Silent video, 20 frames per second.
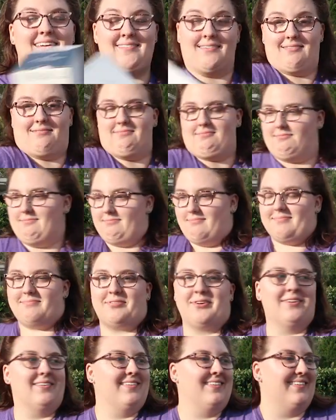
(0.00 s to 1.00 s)

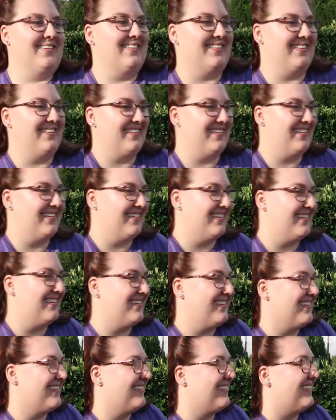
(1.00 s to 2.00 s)

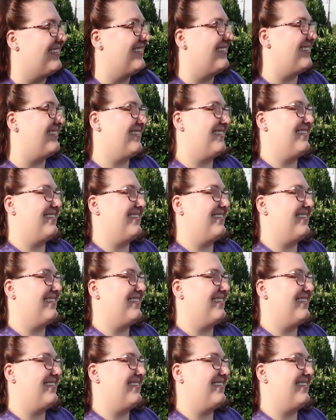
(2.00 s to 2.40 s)
(silence)